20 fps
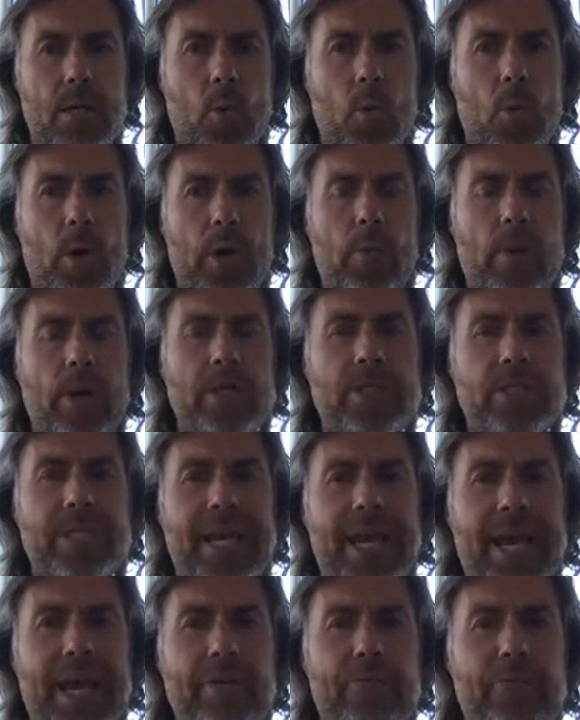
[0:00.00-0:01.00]
What is
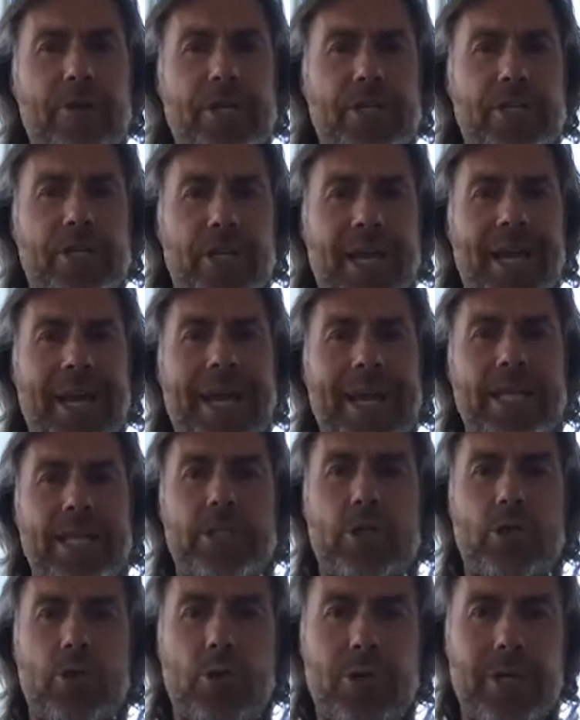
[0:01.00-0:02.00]
the average
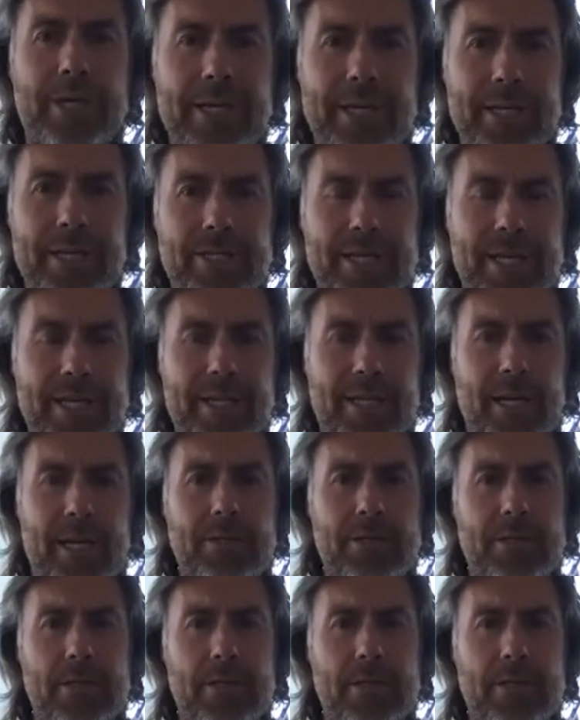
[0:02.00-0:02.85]
age currently in Sendcloud?